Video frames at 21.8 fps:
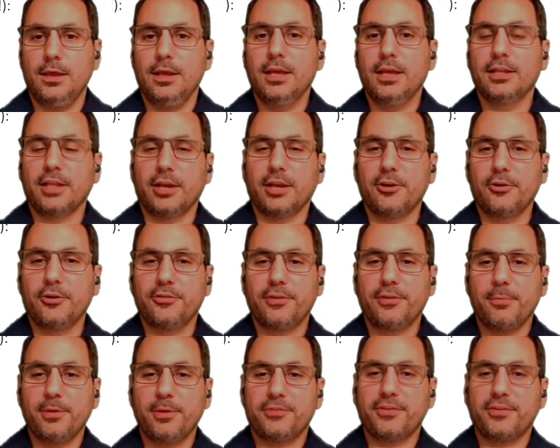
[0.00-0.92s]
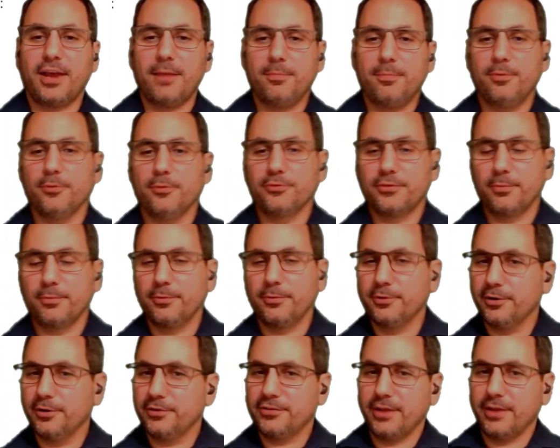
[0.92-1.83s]
Now here's some examples, some
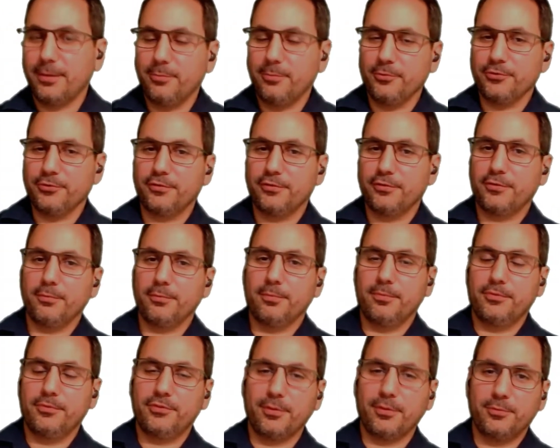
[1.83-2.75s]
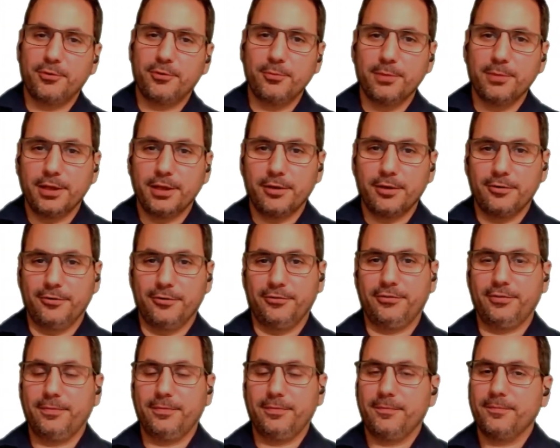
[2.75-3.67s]
good examples of some human
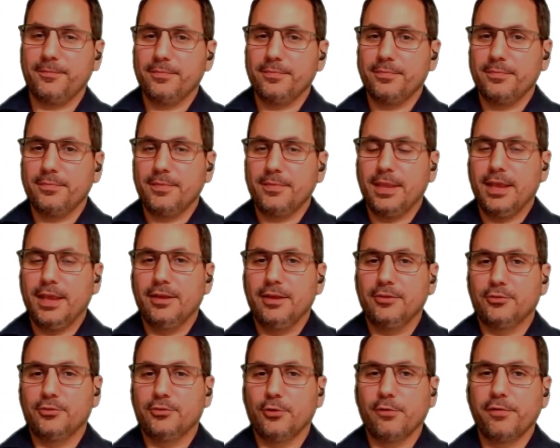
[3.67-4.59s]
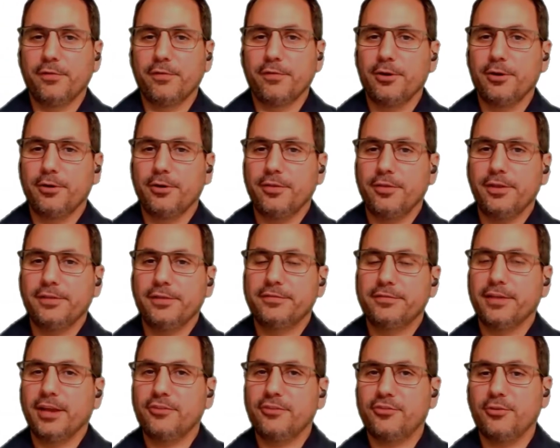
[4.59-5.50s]
errors. So over here, the
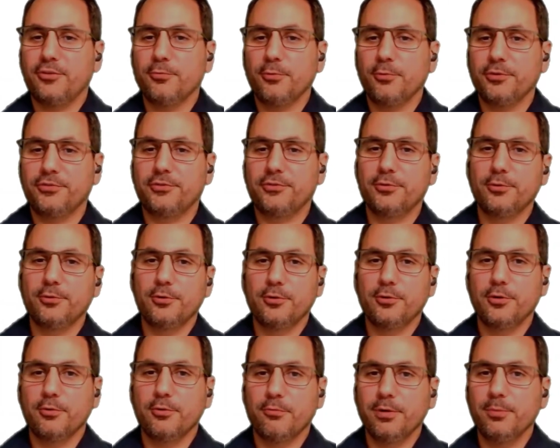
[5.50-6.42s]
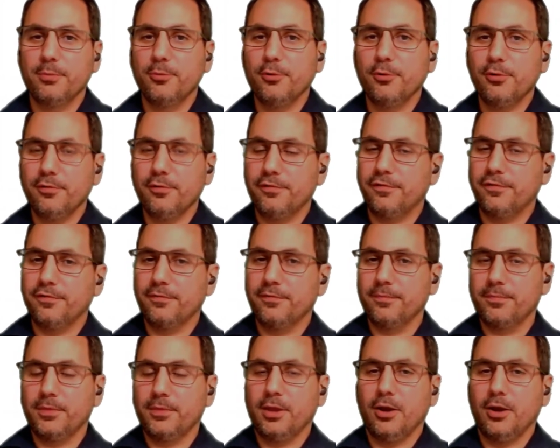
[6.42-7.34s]
intention was to remove
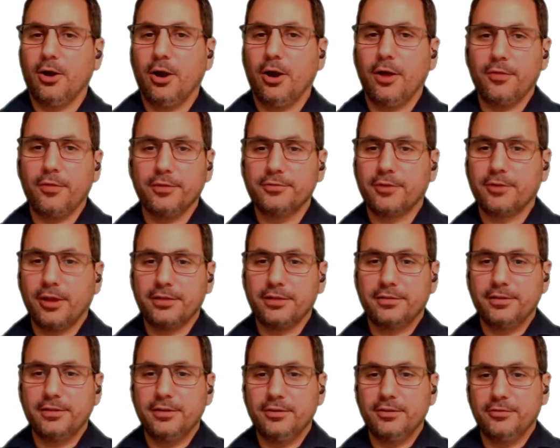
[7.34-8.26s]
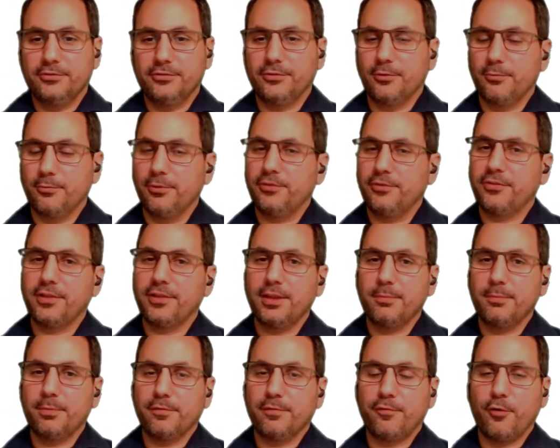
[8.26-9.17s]
all the .ds. So recently
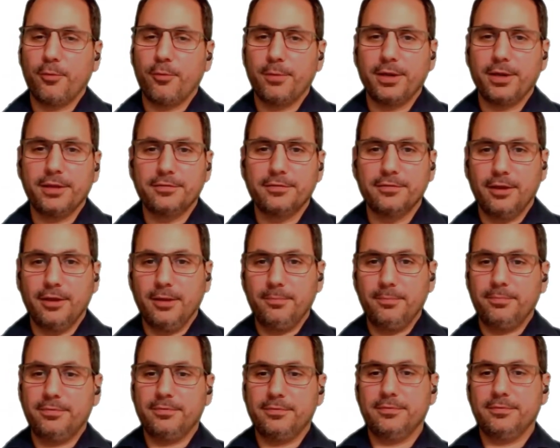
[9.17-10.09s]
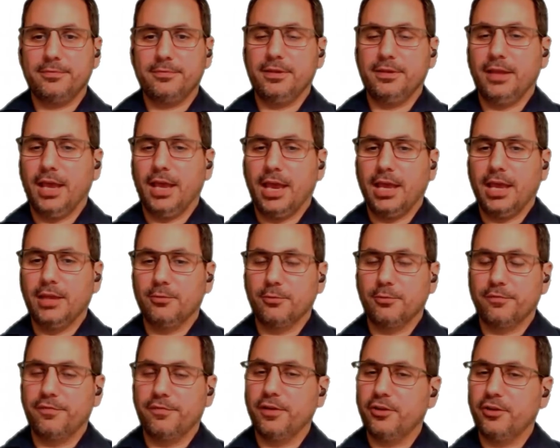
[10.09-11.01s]
performing a dump, and we're
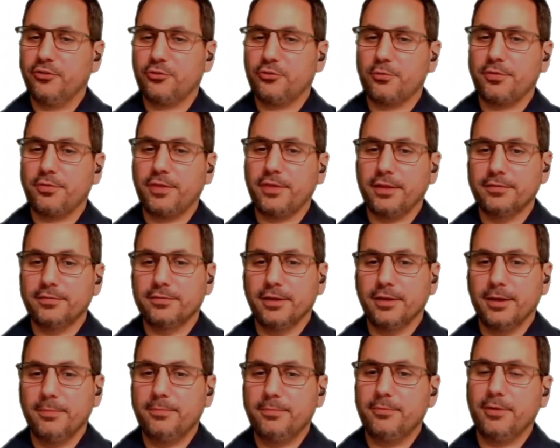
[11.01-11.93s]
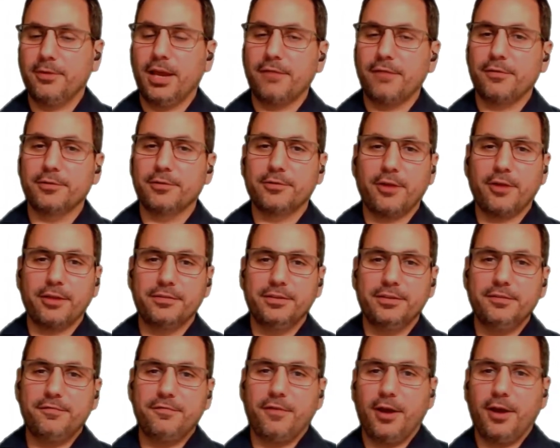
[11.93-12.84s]
finished with that dump. We have our .d
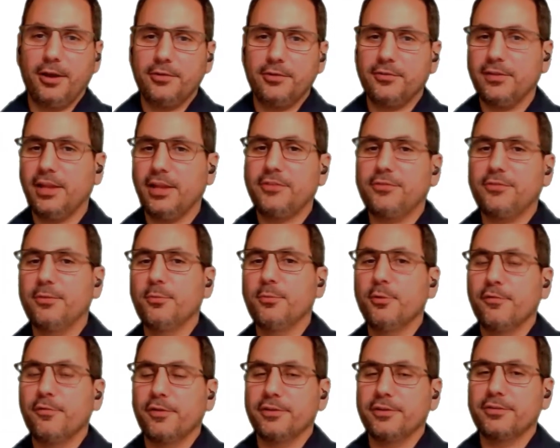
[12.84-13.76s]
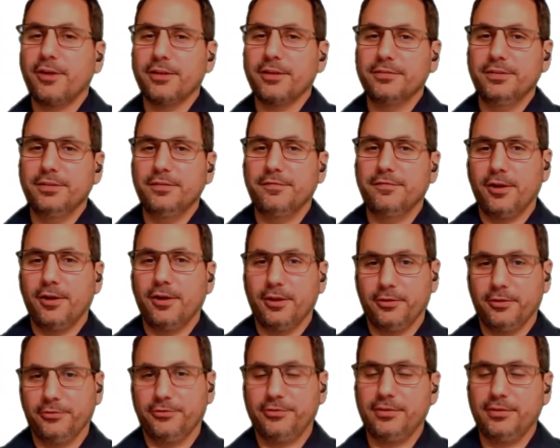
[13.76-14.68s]
files. Let's remove our .d
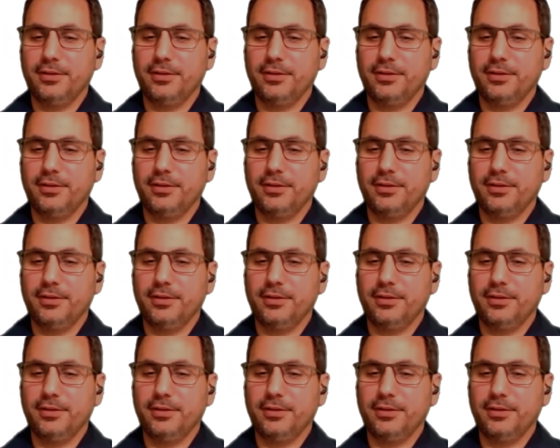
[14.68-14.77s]
files.